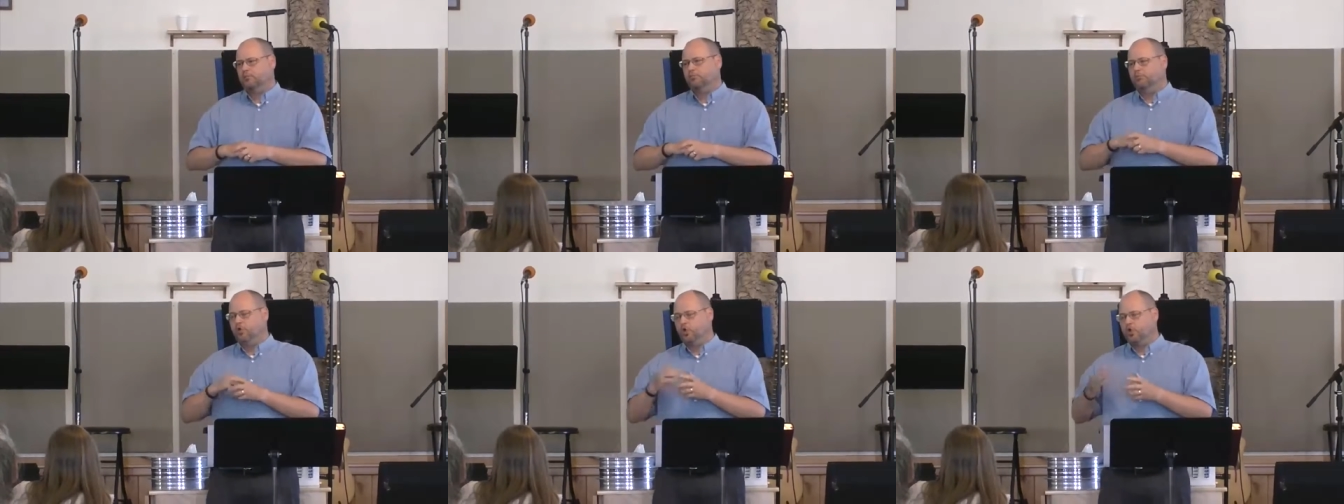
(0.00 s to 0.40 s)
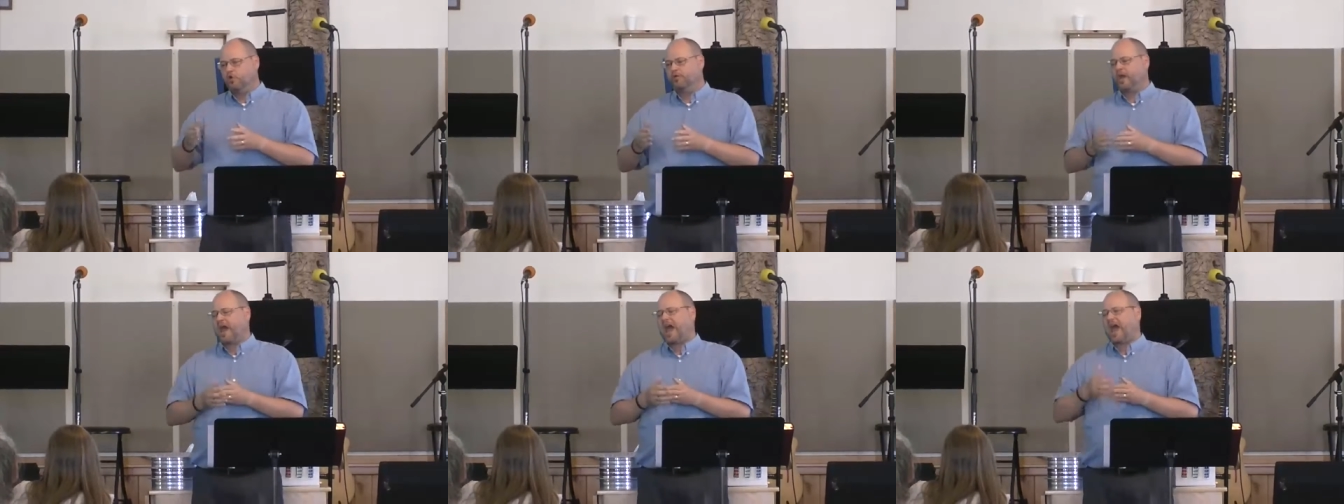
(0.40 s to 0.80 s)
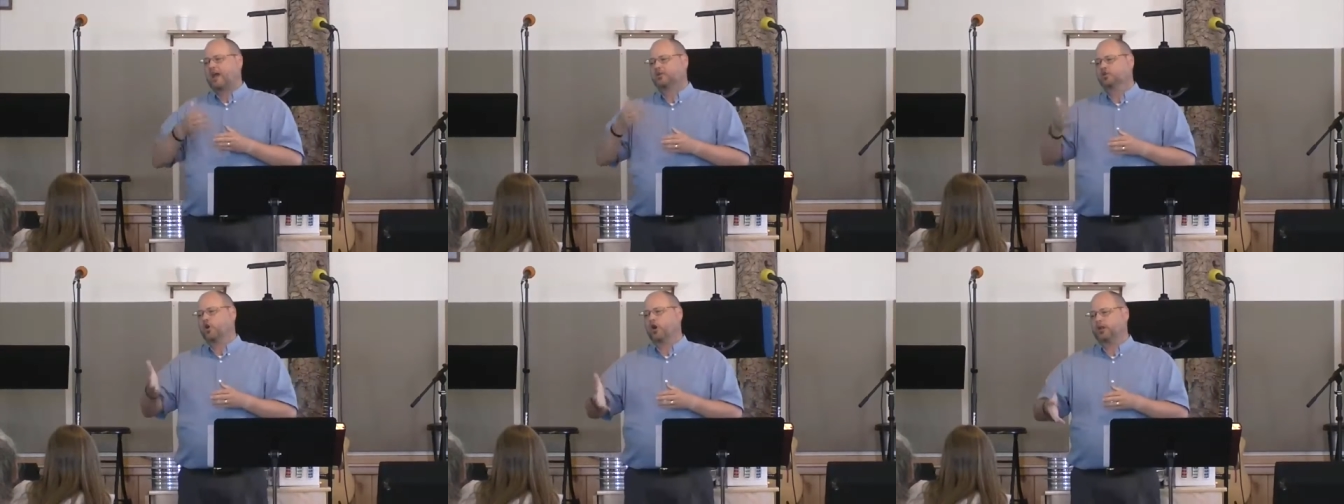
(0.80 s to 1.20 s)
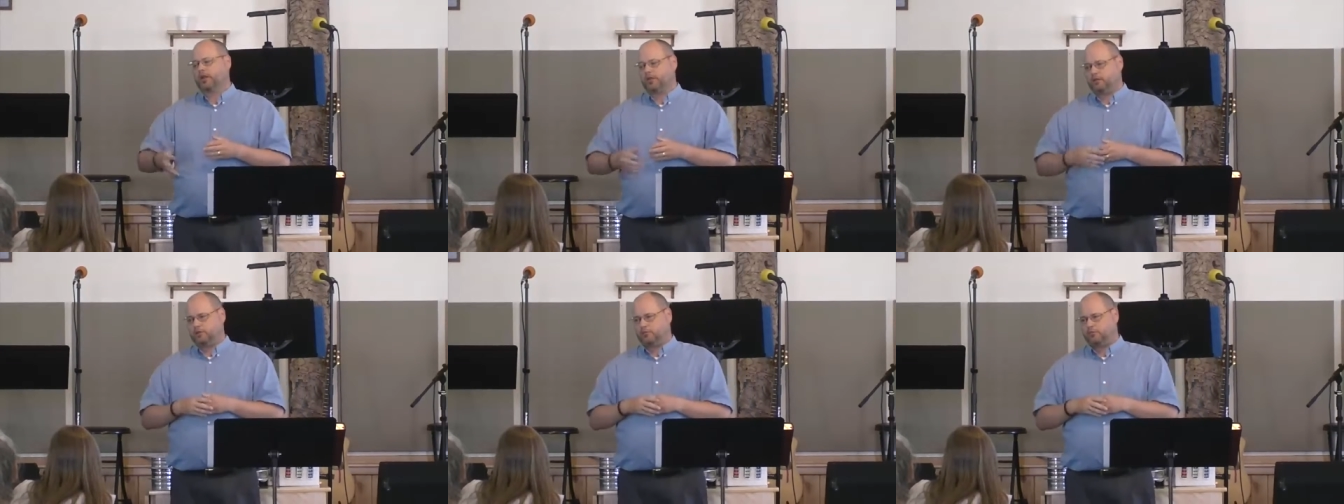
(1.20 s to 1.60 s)
Move, act on
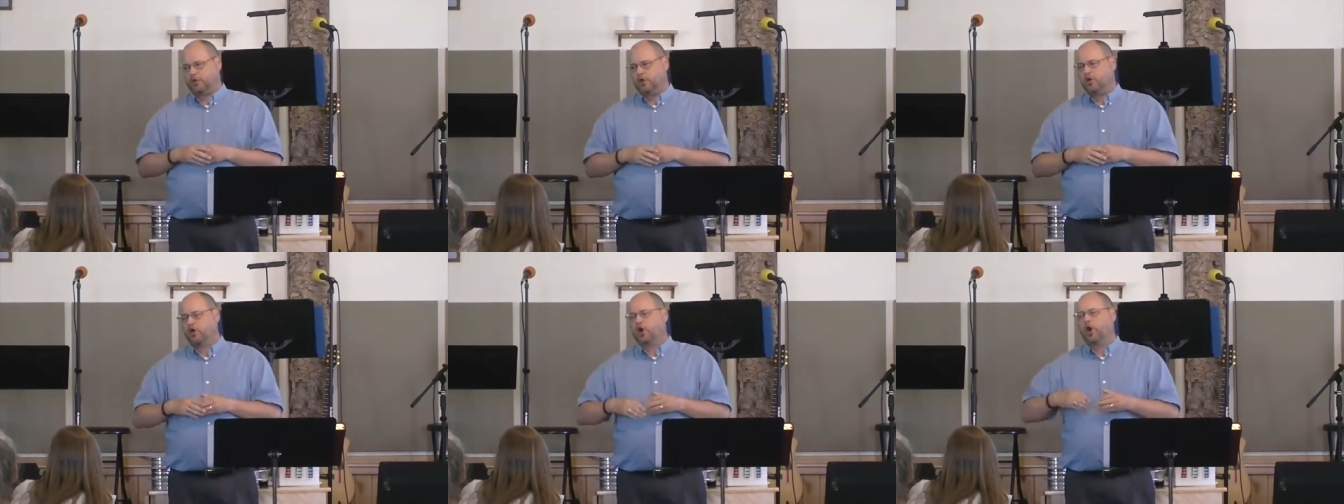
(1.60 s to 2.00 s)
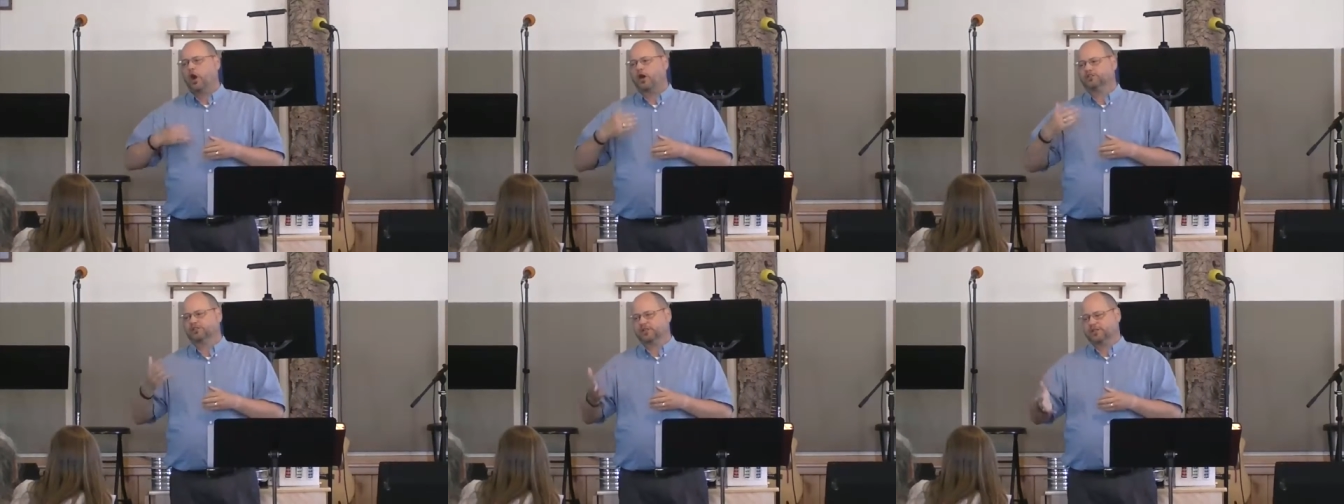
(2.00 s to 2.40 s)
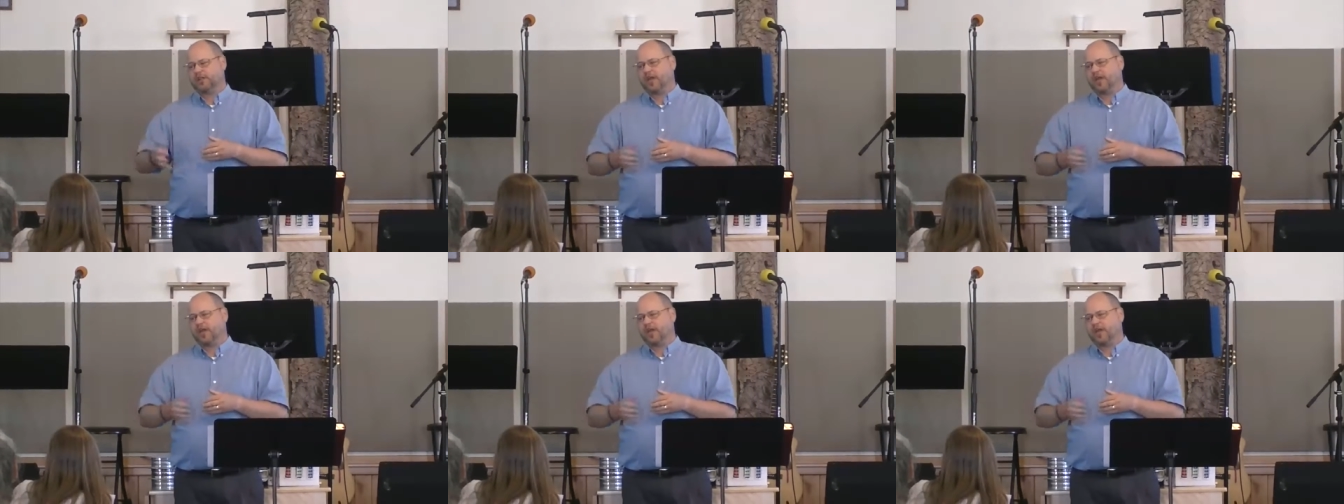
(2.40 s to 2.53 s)
it, cause it to